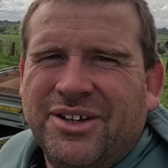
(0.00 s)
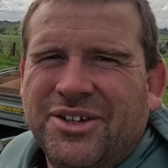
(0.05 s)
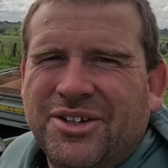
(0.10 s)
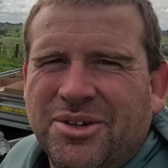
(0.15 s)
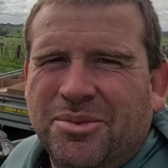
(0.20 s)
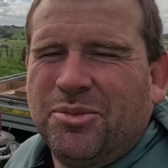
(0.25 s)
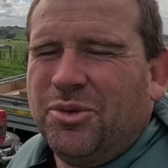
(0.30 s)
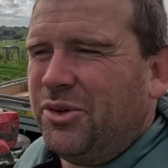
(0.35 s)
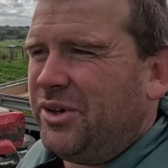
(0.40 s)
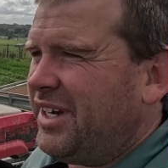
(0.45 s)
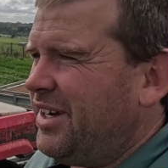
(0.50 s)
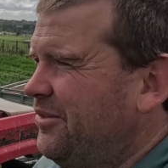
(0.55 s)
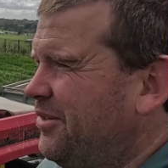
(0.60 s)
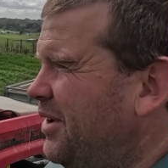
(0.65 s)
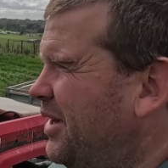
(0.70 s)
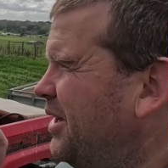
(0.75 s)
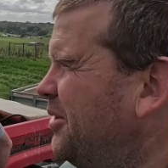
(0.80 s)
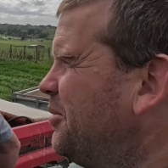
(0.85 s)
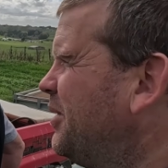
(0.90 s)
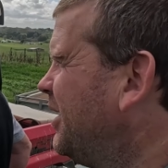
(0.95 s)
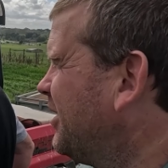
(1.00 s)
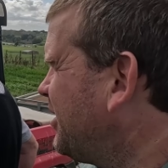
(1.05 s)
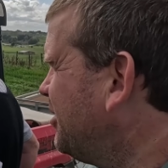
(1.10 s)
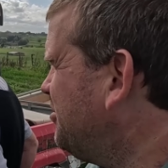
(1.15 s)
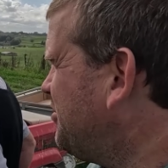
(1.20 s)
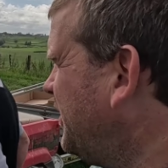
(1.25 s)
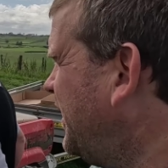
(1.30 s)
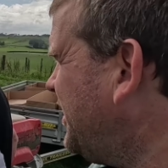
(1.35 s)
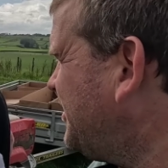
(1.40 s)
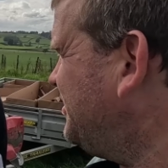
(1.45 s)
Good morning everyone and welcome
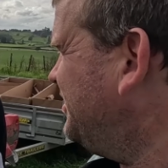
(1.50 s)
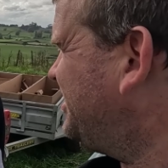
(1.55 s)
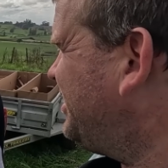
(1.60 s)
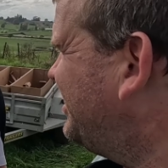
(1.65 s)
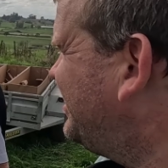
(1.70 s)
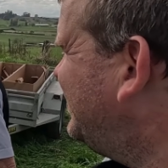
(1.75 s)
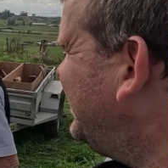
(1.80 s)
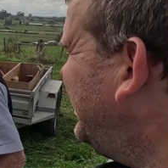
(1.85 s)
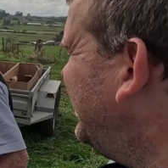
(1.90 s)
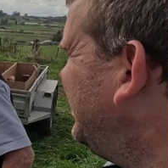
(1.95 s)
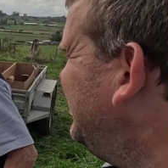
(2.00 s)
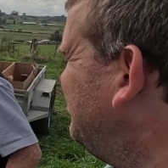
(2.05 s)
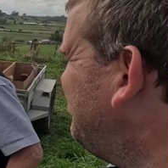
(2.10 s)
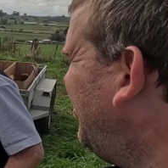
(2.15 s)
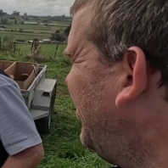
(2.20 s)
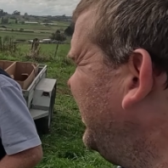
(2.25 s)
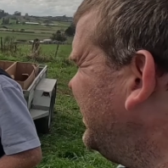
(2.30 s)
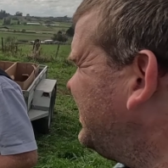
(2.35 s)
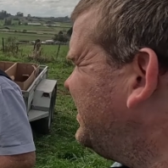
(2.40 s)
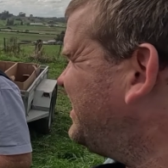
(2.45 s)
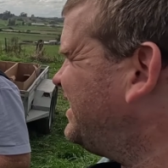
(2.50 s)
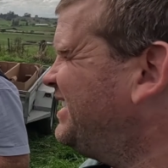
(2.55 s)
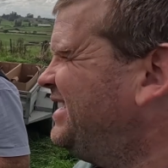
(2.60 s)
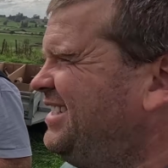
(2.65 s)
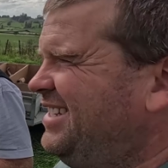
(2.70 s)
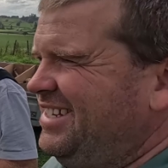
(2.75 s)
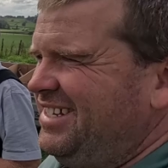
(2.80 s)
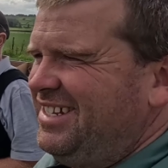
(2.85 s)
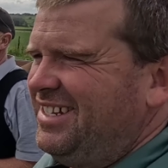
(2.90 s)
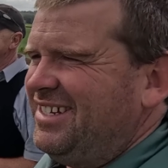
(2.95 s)
back. We're just down at Mike's,
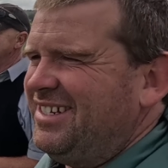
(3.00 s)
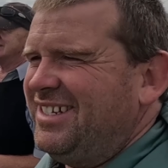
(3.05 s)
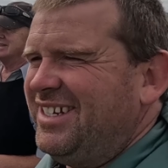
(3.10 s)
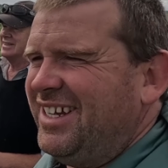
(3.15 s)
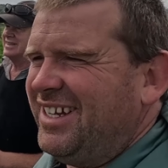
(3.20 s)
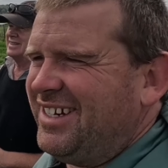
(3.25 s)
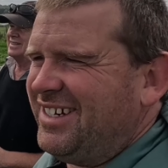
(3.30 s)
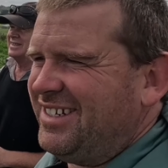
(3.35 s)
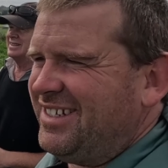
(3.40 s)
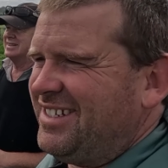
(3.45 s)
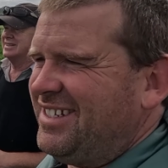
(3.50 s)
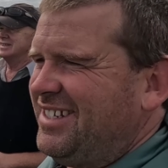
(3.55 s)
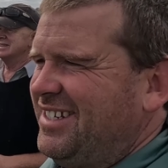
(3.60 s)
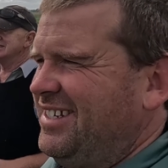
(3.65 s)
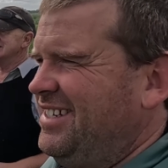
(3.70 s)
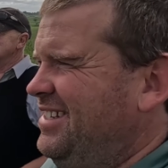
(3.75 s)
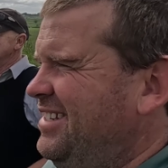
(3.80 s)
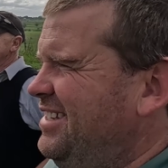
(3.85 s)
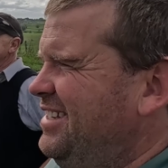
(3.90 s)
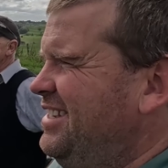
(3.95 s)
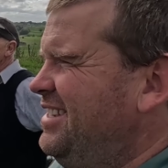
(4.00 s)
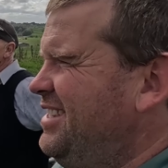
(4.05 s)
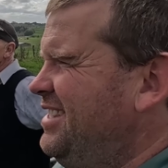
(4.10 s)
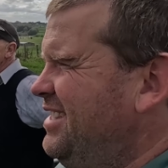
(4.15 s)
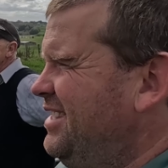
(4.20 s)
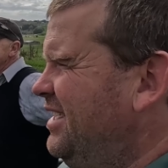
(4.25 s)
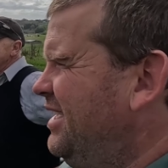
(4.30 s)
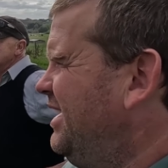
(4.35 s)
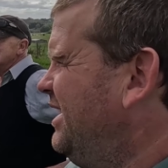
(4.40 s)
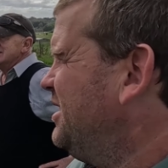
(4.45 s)
down at
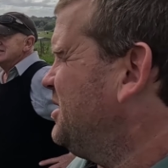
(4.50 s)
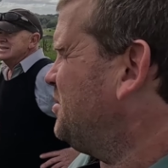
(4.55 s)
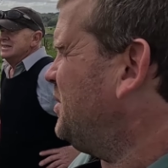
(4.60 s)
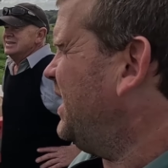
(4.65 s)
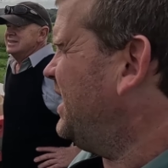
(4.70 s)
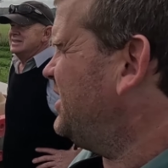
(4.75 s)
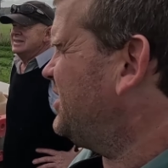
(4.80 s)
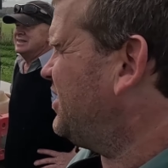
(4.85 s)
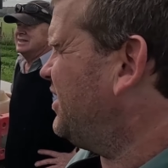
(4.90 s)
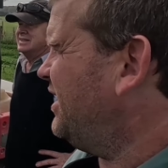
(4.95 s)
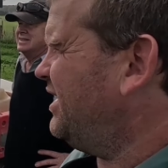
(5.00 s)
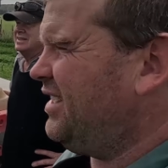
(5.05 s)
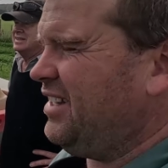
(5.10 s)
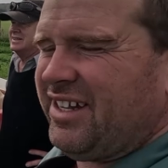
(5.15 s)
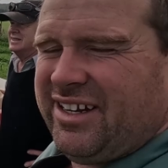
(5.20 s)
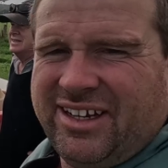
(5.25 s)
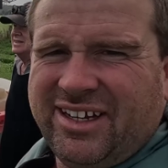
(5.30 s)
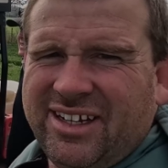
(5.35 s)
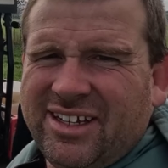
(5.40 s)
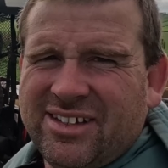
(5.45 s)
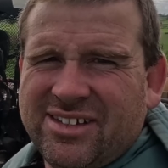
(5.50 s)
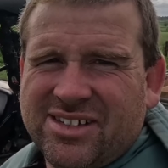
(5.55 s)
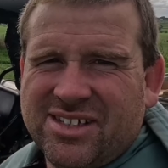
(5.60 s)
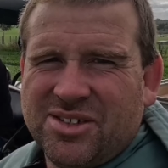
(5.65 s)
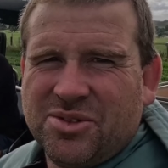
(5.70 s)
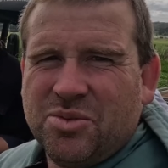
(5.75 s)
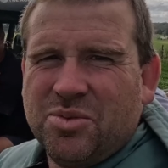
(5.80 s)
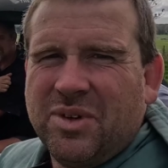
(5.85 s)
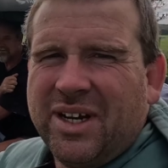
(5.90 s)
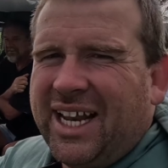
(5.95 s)
his maize ground down here. This is
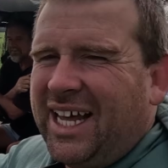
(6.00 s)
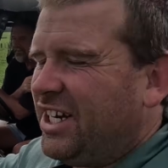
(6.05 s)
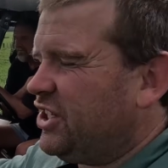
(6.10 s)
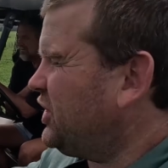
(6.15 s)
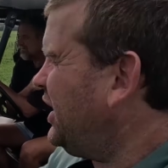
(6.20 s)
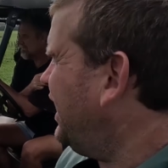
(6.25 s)
all lush